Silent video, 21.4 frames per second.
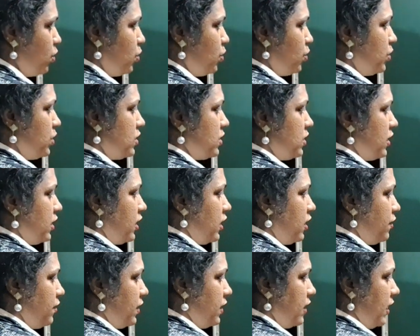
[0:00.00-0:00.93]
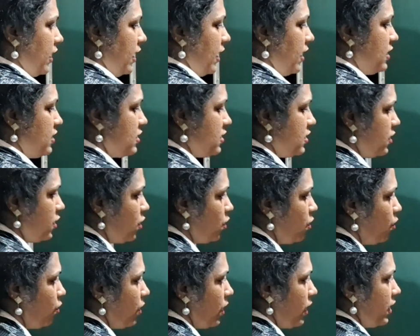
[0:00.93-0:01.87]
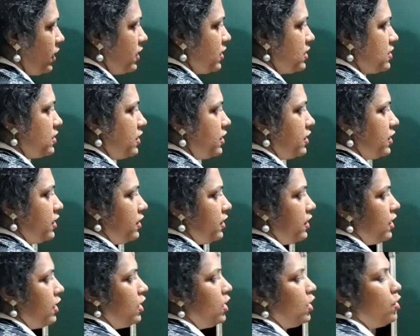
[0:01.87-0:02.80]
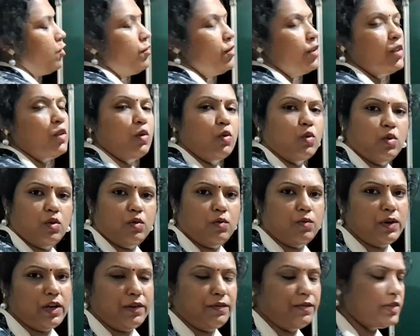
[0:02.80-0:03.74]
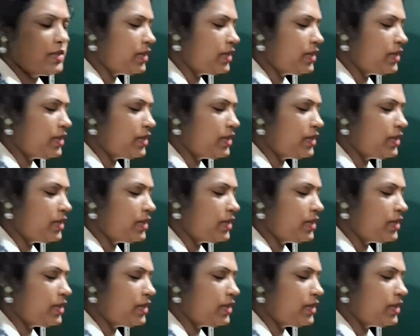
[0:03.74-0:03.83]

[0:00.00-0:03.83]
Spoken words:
2 is written with H, 1 is written with O. 1 we